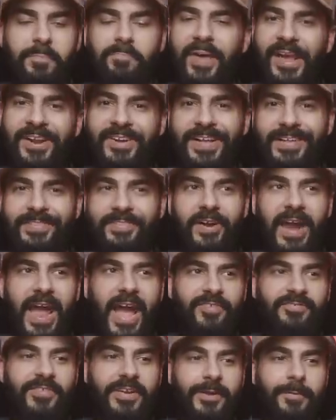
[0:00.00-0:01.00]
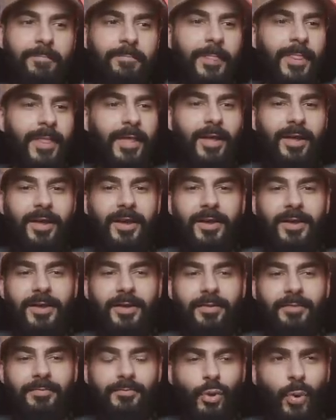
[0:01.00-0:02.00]
picnic they're having.
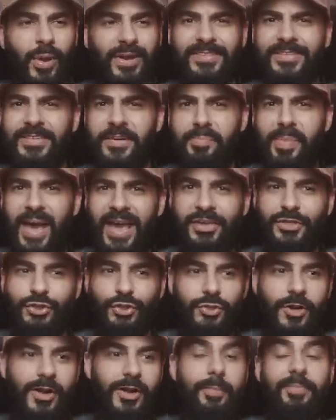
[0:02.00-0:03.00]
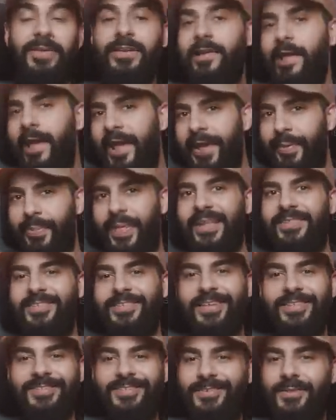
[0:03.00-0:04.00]
Quite a cinematic shot. I mean, in that
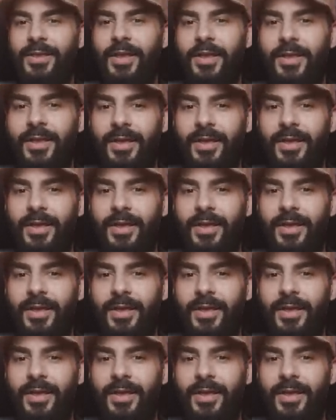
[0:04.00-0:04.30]
sense,